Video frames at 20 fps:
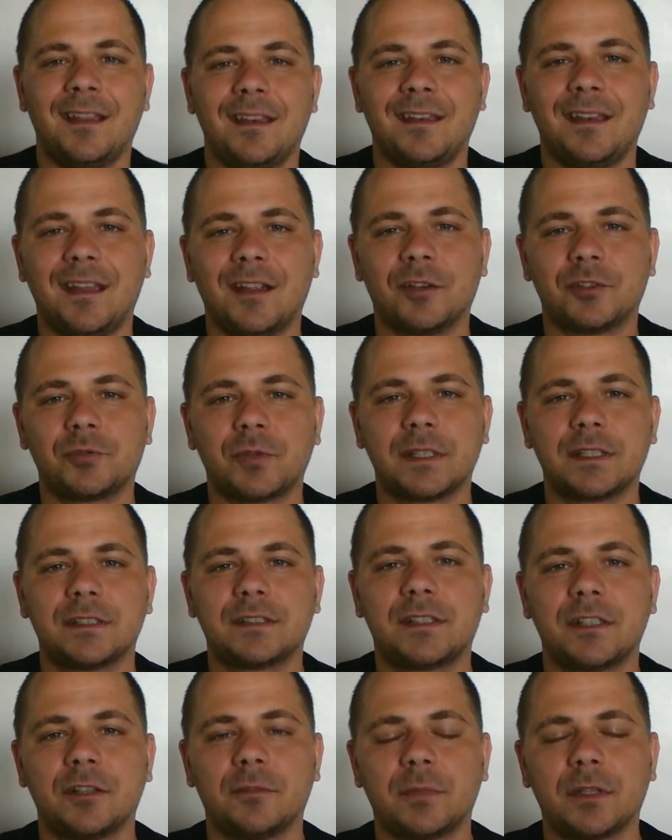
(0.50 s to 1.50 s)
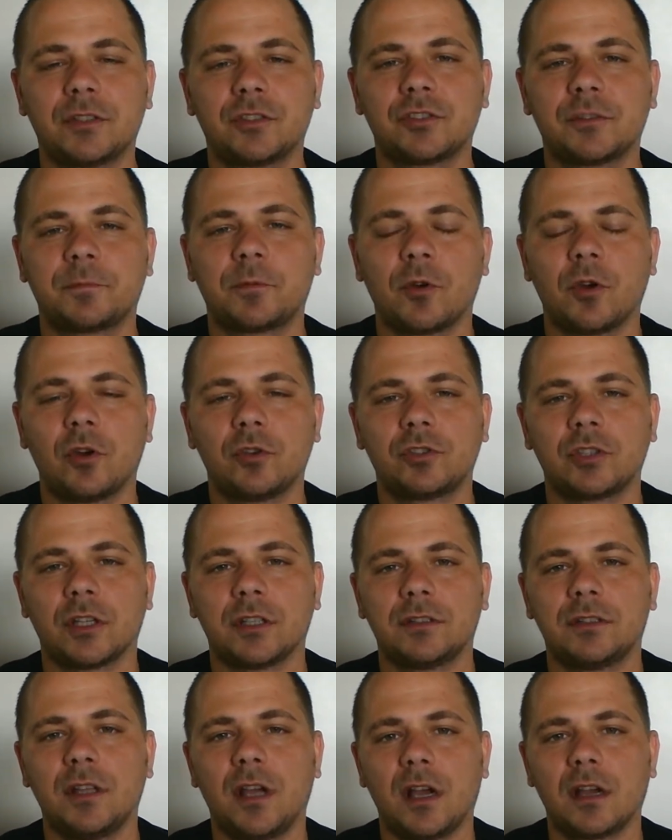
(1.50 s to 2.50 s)
Nikos Rantis here,
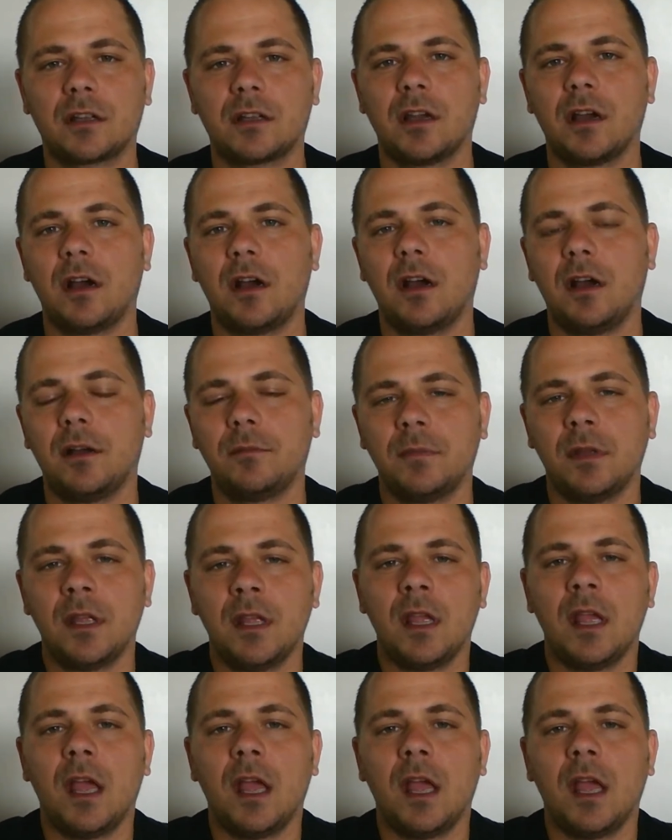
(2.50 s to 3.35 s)
mentorsapproach.com.